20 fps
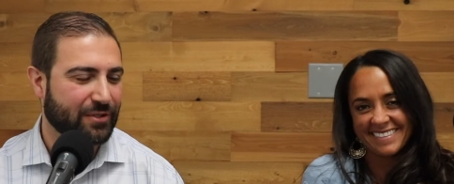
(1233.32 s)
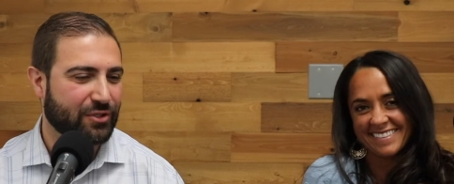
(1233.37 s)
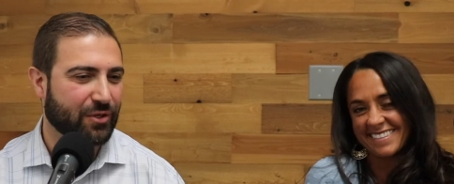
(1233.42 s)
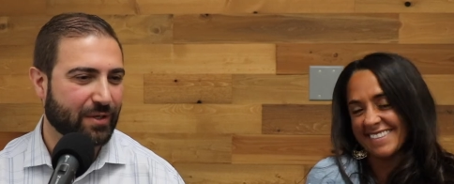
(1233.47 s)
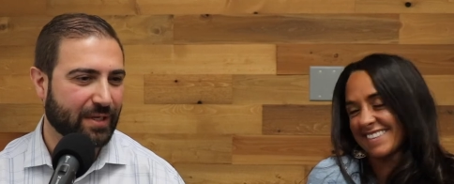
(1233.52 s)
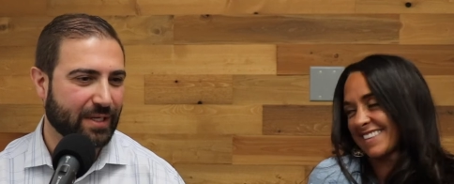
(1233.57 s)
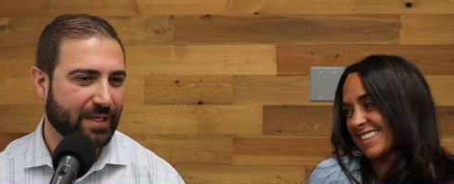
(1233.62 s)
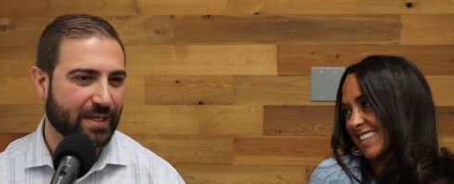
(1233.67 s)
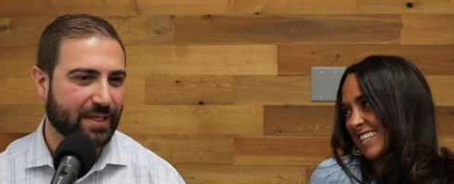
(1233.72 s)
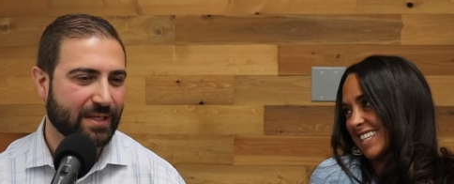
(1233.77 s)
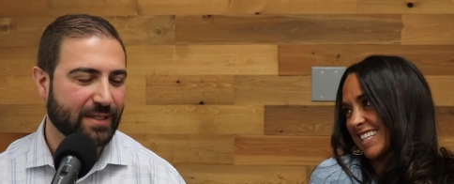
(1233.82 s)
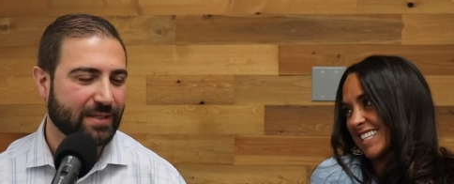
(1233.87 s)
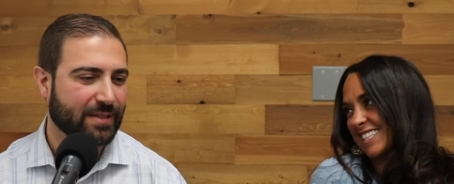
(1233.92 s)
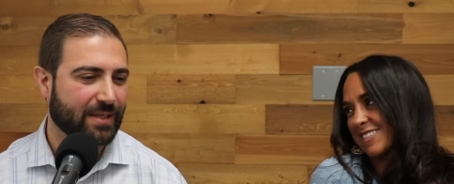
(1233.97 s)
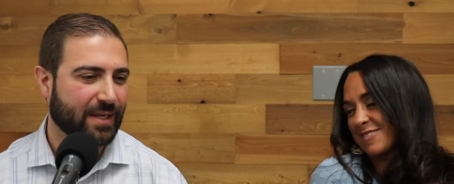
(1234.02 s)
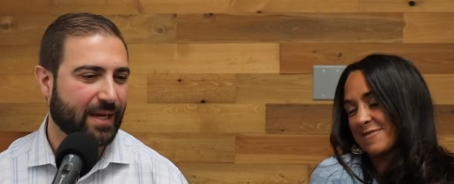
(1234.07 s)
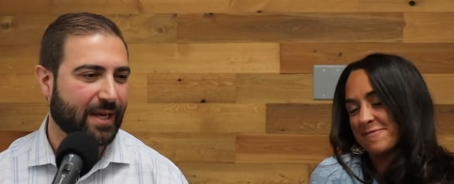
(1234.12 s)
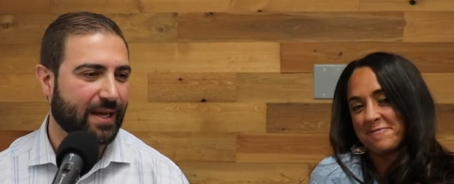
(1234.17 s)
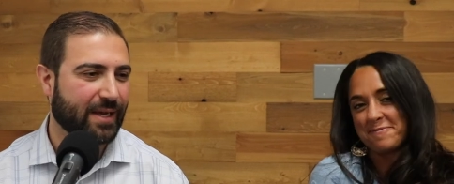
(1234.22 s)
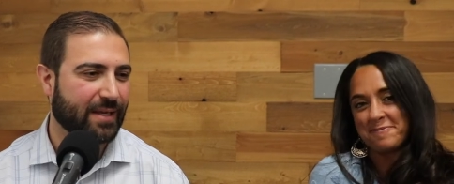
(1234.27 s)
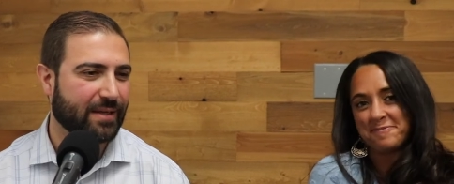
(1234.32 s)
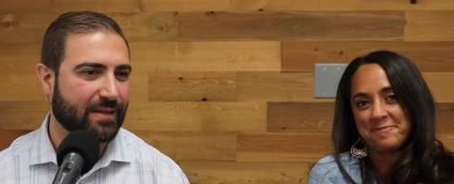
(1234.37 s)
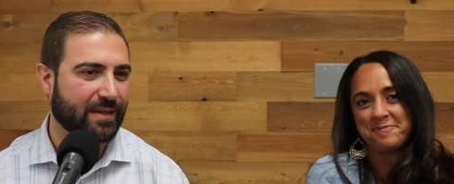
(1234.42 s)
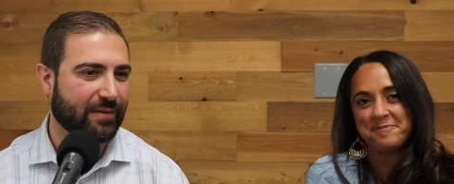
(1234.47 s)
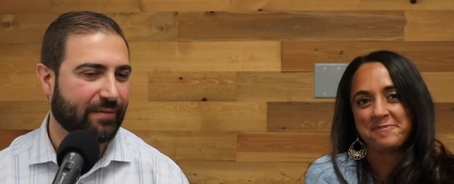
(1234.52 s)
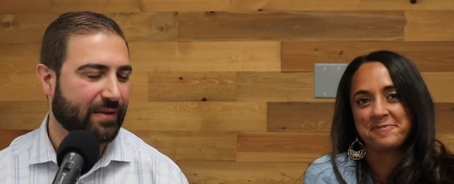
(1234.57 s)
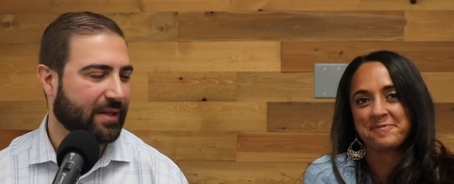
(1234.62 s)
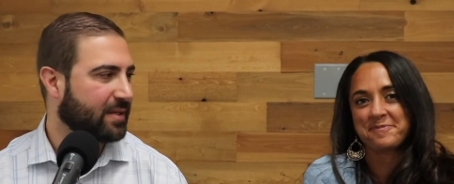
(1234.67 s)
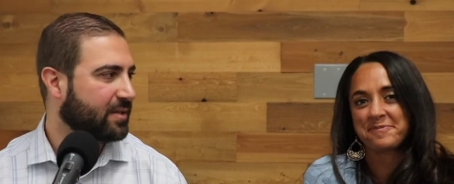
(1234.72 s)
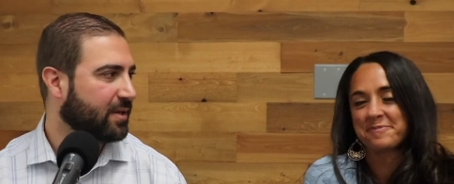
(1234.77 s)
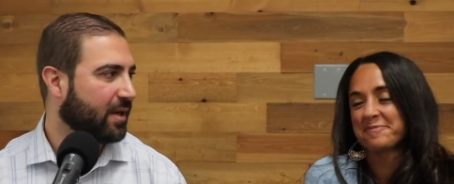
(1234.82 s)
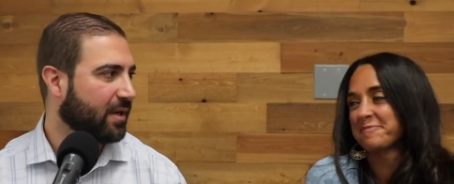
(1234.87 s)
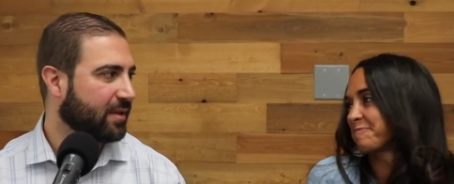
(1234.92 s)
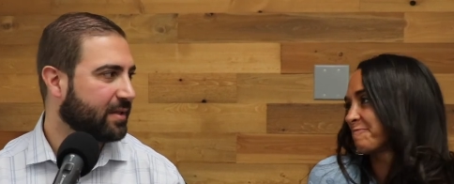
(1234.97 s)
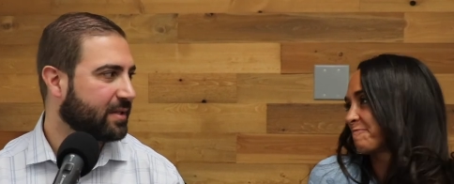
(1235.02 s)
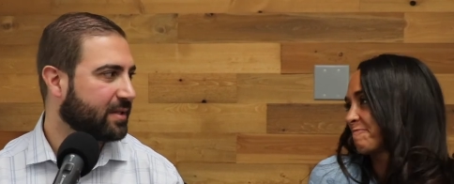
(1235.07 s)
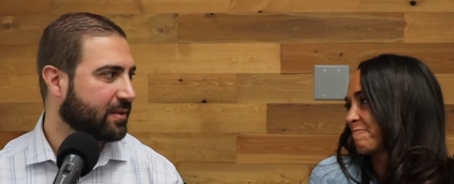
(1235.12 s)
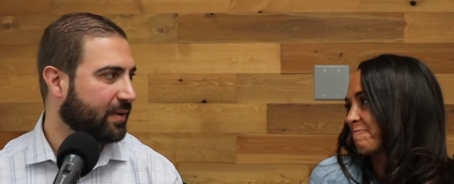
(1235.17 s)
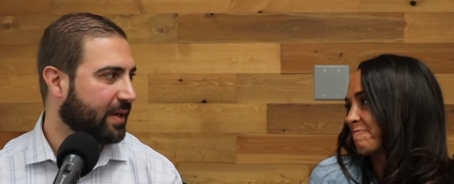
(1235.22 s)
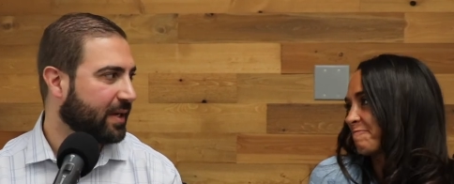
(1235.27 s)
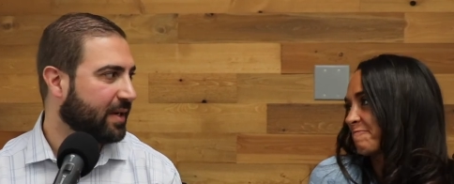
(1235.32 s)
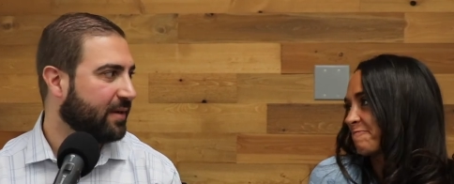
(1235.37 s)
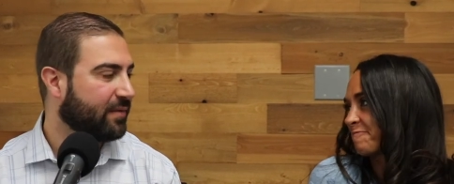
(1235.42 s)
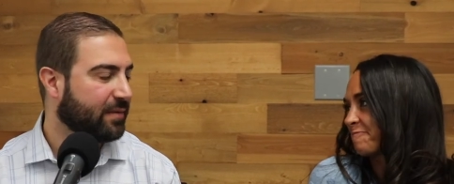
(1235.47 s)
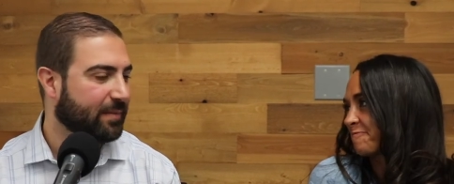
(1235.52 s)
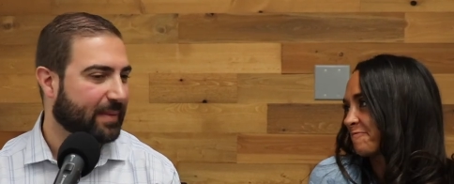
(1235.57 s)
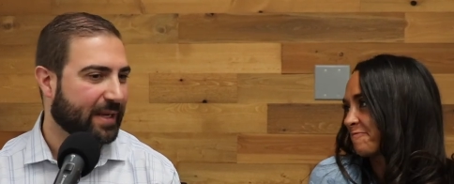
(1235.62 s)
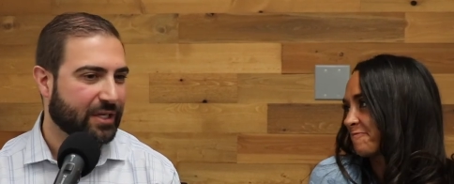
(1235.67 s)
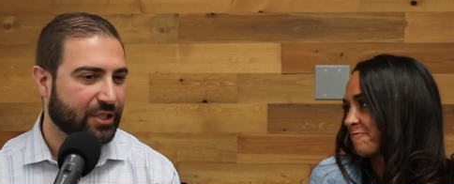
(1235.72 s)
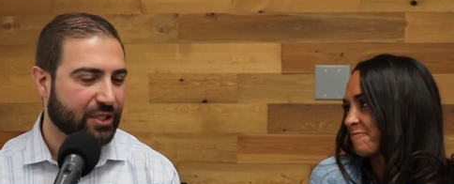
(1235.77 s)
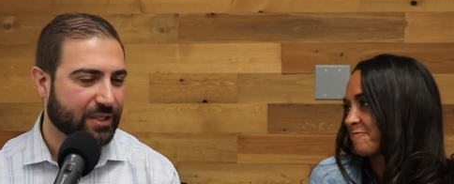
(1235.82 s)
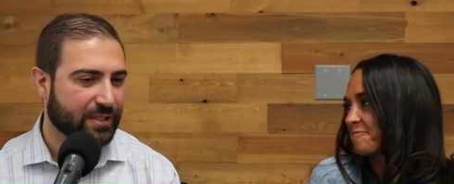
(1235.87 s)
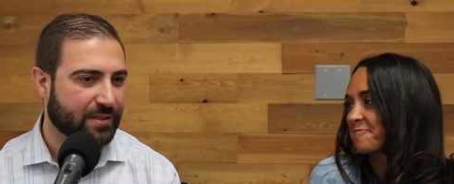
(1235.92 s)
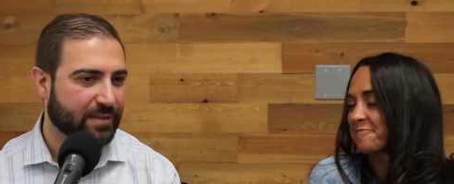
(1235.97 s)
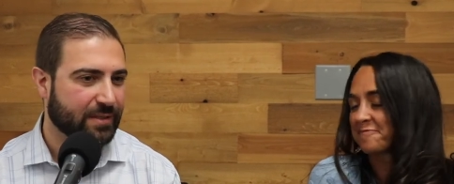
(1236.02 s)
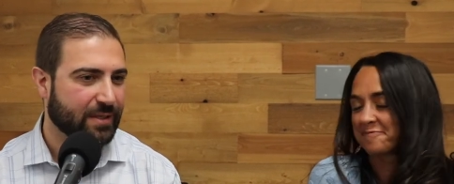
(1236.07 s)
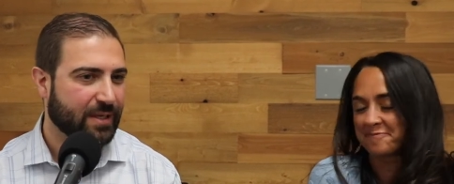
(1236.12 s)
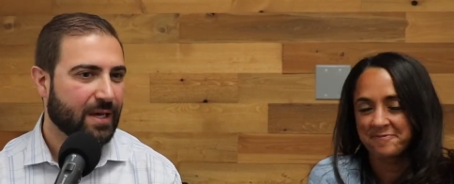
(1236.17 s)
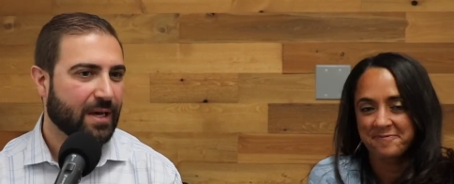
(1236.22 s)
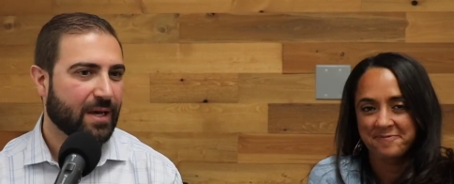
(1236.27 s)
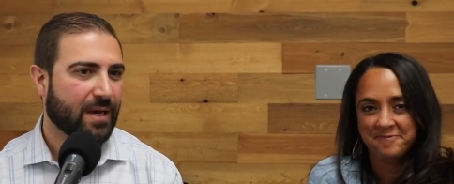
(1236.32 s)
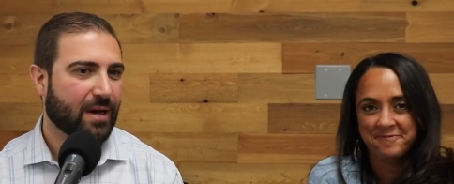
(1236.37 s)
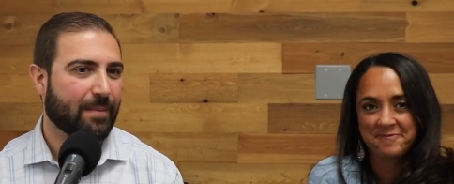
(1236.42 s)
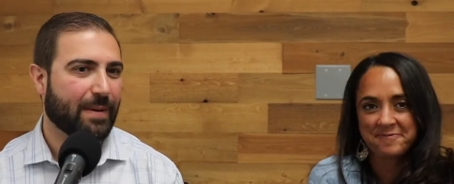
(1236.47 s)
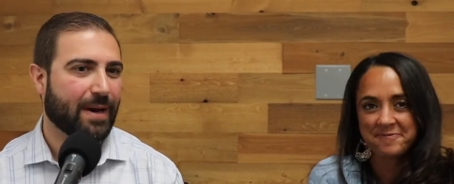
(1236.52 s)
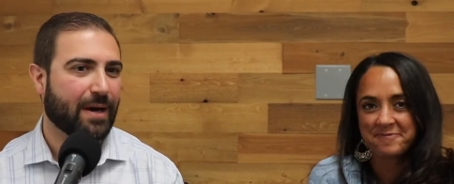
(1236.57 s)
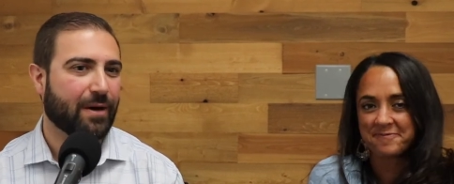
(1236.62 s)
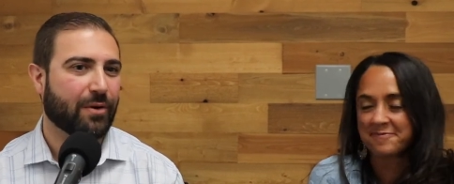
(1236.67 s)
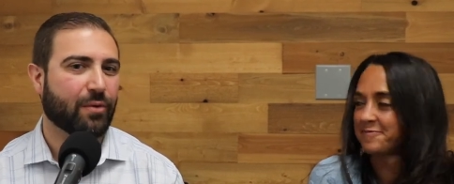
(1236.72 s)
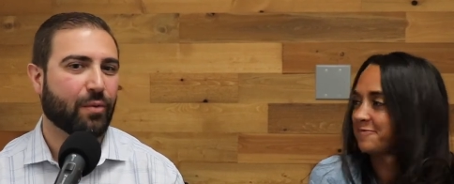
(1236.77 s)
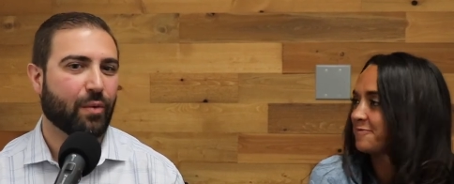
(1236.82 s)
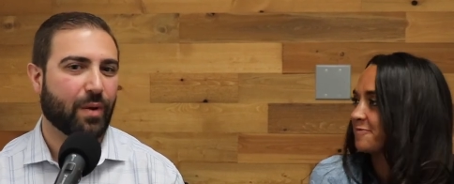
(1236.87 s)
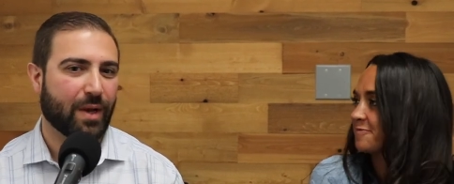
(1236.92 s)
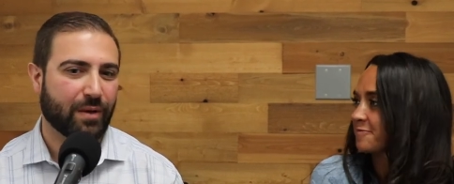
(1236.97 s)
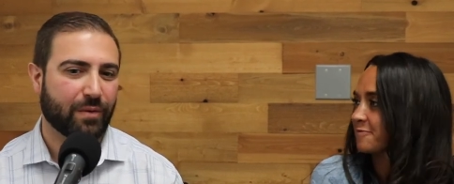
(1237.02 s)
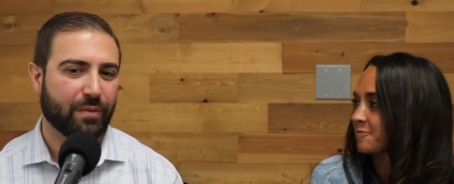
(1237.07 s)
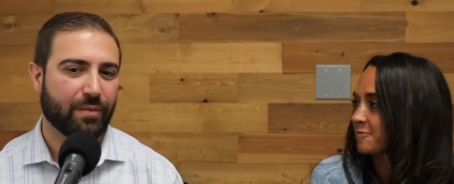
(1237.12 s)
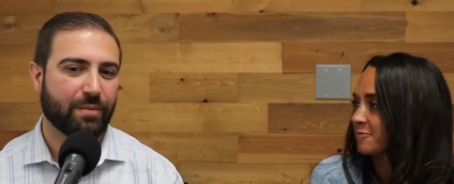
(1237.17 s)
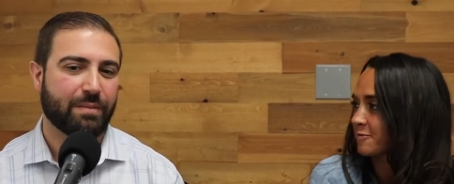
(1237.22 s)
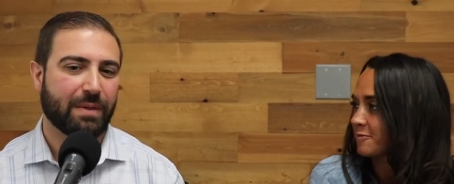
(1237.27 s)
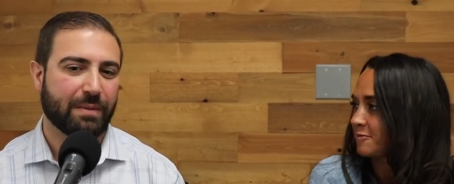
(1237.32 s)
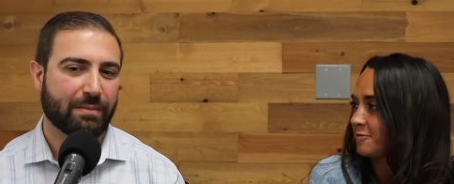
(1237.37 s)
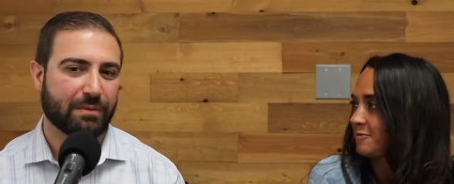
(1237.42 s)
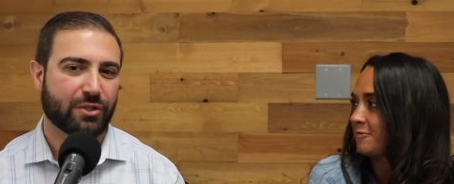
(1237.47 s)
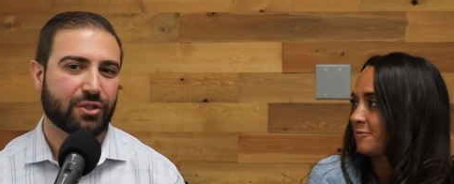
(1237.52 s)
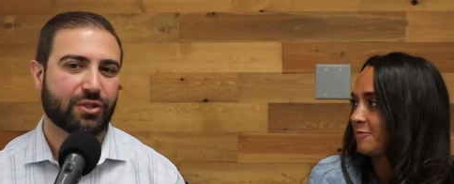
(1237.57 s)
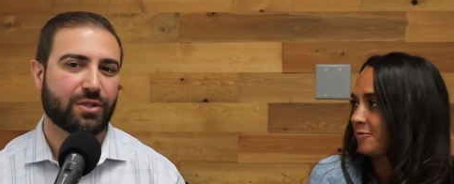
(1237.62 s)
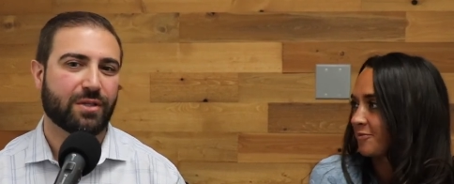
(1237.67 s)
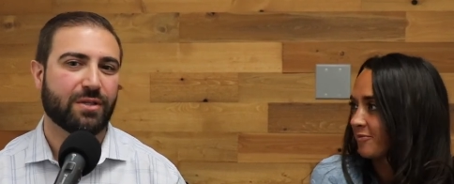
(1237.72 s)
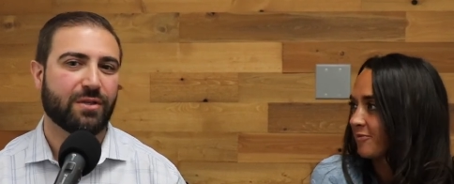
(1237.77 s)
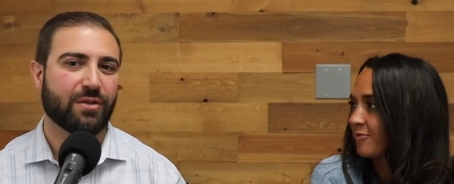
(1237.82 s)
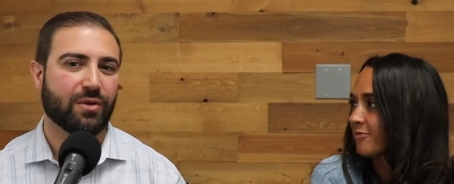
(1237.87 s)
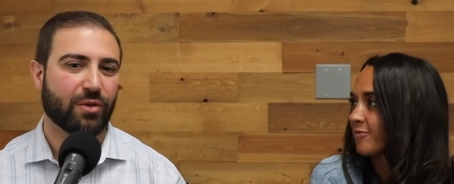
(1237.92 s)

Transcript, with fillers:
Speaker 1: joining us and giving us all this great information about when people should